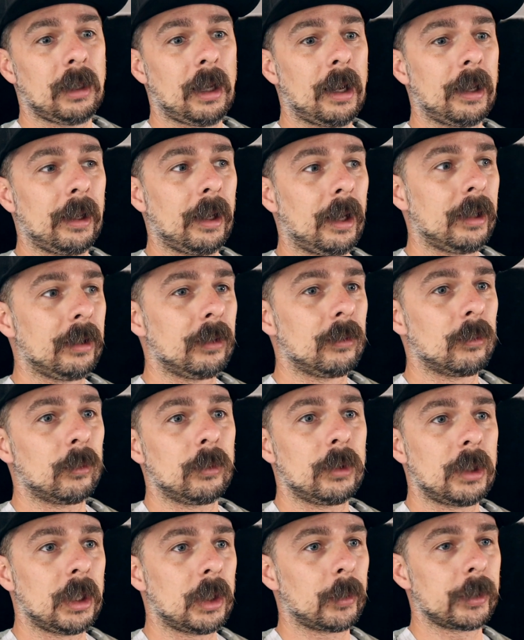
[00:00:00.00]
I, I
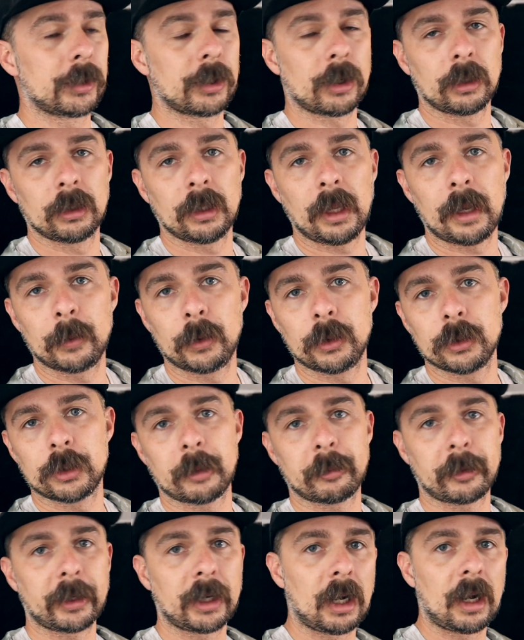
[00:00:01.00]
did the return label,
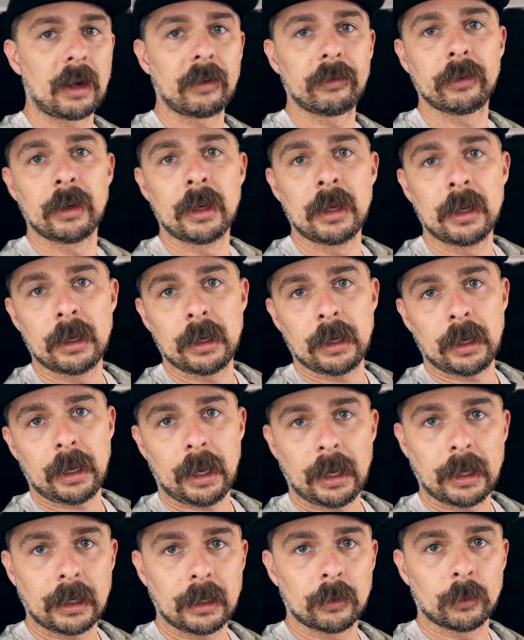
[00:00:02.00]
shipped it off,
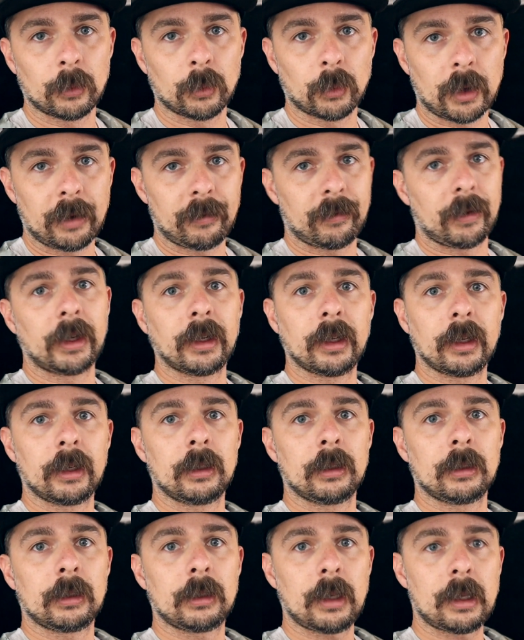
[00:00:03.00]
and
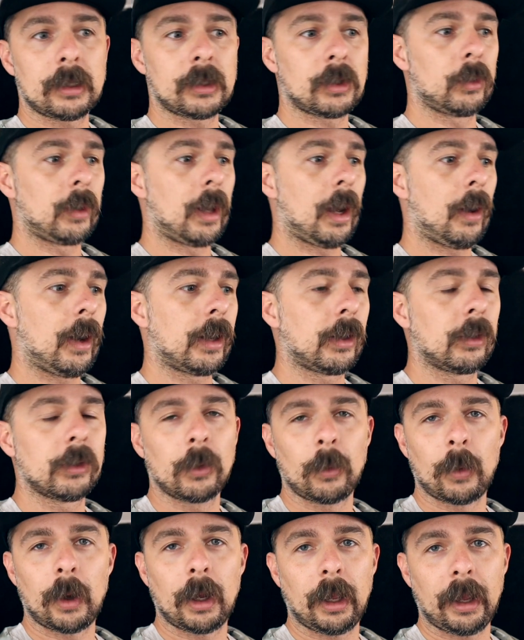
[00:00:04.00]
refunded. And so now I don't
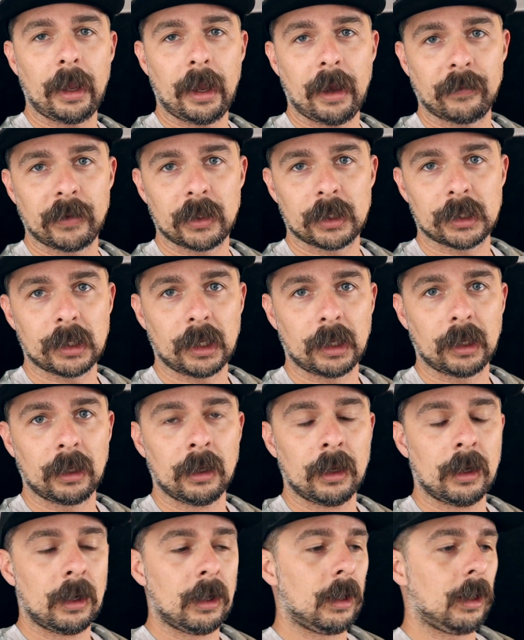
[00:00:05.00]
know why I have this
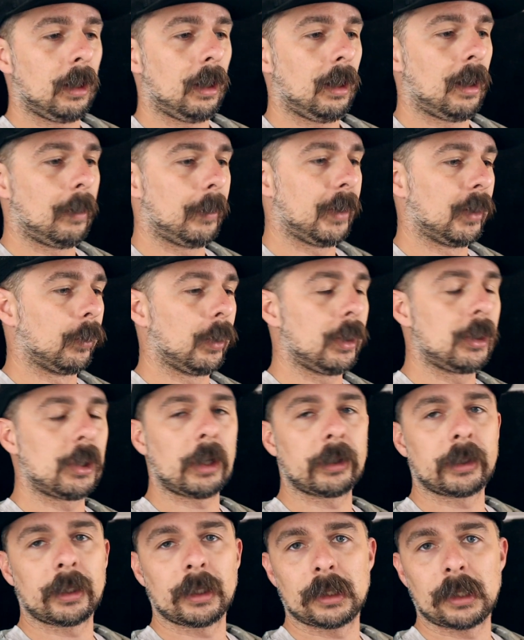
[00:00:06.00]
thing. Uh, I'm going to reach
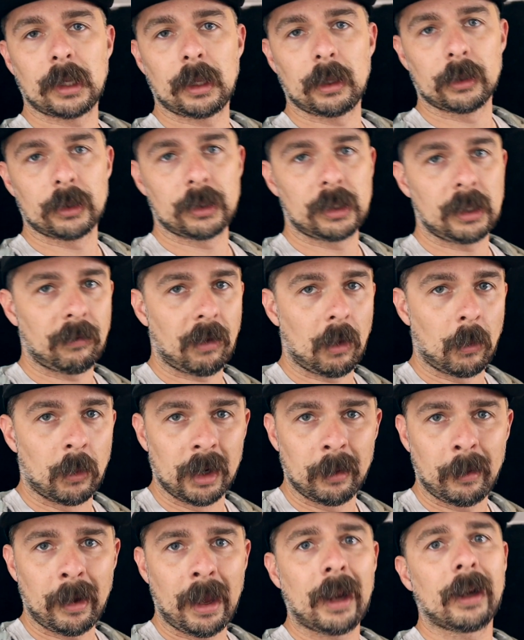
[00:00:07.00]
out to the seller, see if they
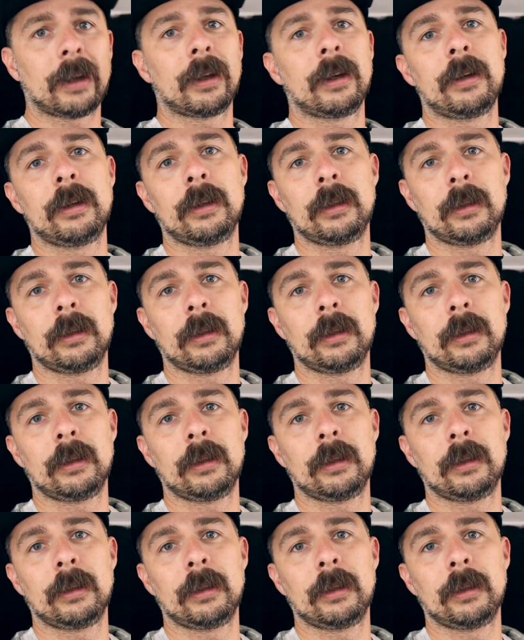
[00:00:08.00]
want it back.